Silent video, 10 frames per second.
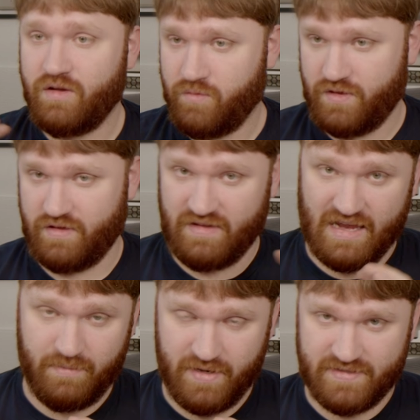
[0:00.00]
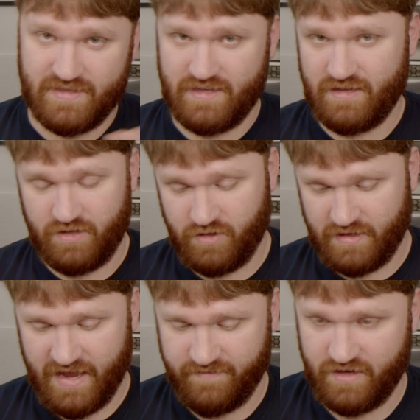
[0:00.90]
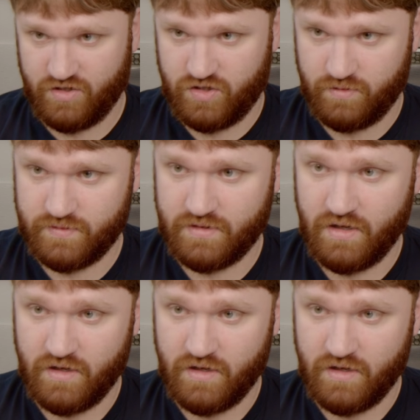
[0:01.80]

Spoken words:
with a database in it, you could have issues.